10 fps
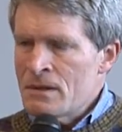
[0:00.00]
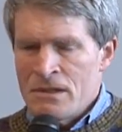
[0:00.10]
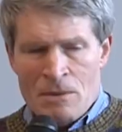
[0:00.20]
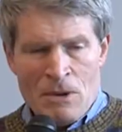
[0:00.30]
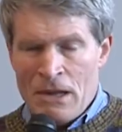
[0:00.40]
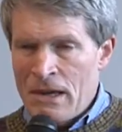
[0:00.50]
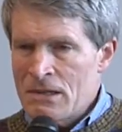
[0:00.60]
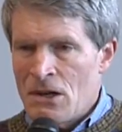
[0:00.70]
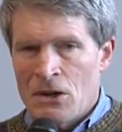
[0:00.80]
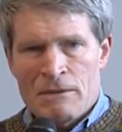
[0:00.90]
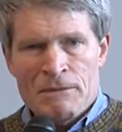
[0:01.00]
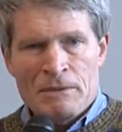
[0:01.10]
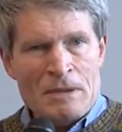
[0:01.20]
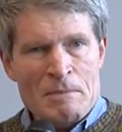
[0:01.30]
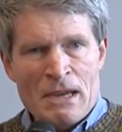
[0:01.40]
say, well, that's
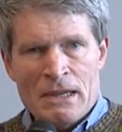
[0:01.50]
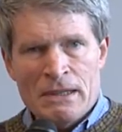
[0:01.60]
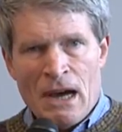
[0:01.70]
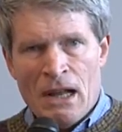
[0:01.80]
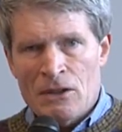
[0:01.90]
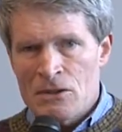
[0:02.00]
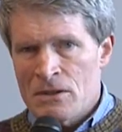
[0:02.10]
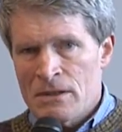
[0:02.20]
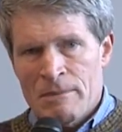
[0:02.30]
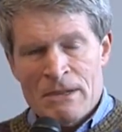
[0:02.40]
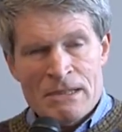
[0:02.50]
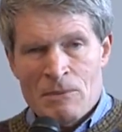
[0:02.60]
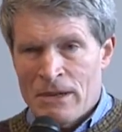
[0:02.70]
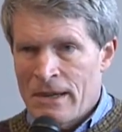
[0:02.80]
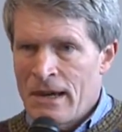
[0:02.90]
150 billion dollars or something. I
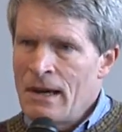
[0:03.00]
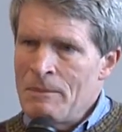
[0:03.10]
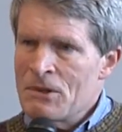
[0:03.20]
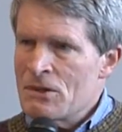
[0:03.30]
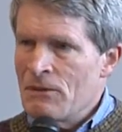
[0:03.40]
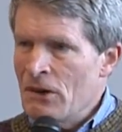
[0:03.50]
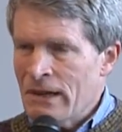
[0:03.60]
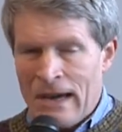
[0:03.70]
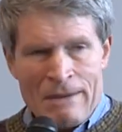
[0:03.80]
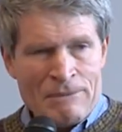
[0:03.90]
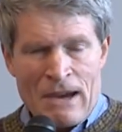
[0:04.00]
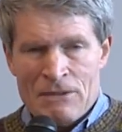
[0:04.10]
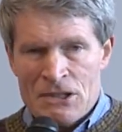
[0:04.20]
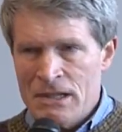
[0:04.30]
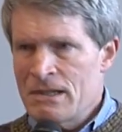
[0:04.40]
said, well, yeah, but you've already got
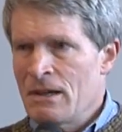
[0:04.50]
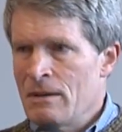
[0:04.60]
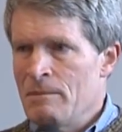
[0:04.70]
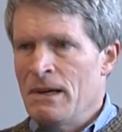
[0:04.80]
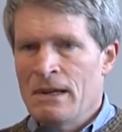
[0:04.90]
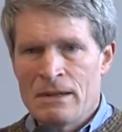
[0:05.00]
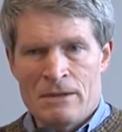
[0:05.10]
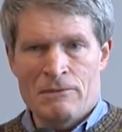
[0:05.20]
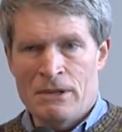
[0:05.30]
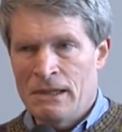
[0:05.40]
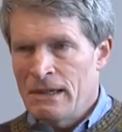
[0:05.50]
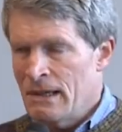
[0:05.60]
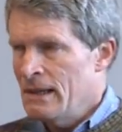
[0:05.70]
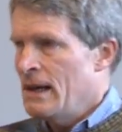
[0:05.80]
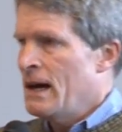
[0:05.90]
five or six hundred billion. Do you really
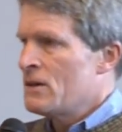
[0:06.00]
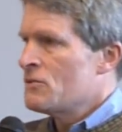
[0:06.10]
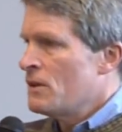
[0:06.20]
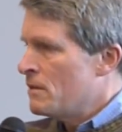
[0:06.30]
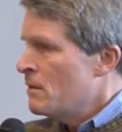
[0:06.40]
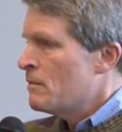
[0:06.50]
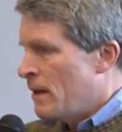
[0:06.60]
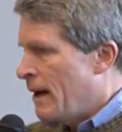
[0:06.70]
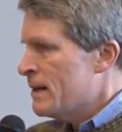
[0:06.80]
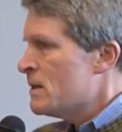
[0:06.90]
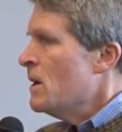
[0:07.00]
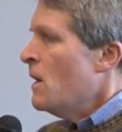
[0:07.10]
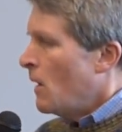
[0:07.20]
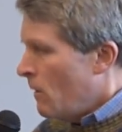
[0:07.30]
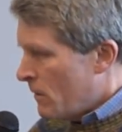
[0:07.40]
need the extra? Yes.
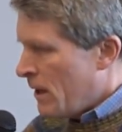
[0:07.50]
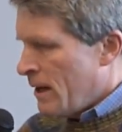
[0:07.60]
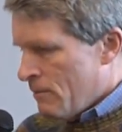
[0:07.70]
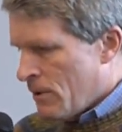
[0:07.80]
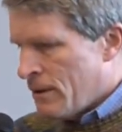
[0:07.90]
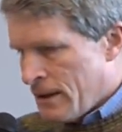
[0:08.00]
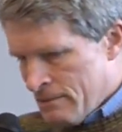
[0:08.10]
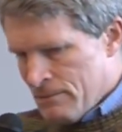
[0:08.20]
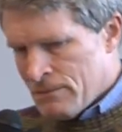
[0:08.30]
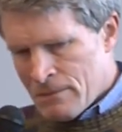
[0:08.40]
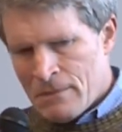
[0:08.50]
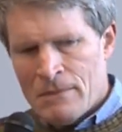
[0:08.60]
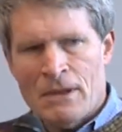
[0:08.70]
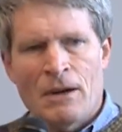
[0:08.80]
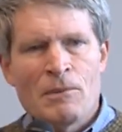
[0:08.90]
Okay. Well, then,
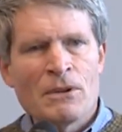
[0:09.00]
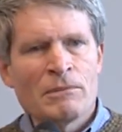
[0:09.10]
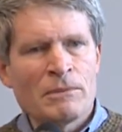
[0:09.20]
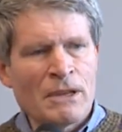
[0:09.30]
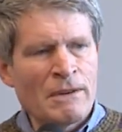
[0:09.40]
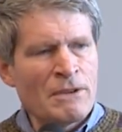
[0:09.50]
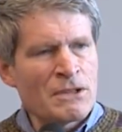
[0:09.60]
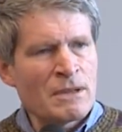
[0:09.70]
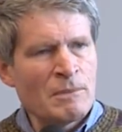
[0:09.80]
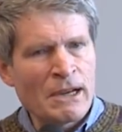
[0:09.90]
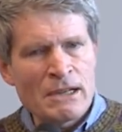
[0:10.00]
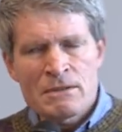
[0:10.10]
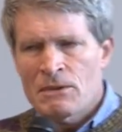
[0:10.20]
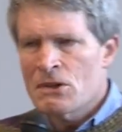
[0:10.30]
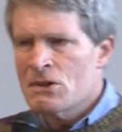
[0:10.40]
you know, we'll interview someone
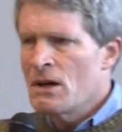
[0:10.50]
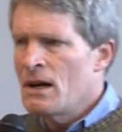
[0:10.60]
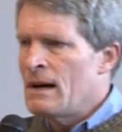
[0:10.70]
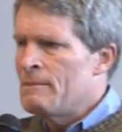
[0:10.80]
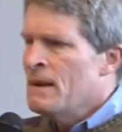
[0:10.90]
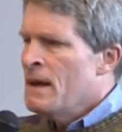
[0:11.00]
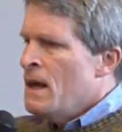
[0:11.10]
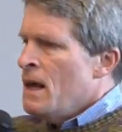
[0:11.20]
else for the job.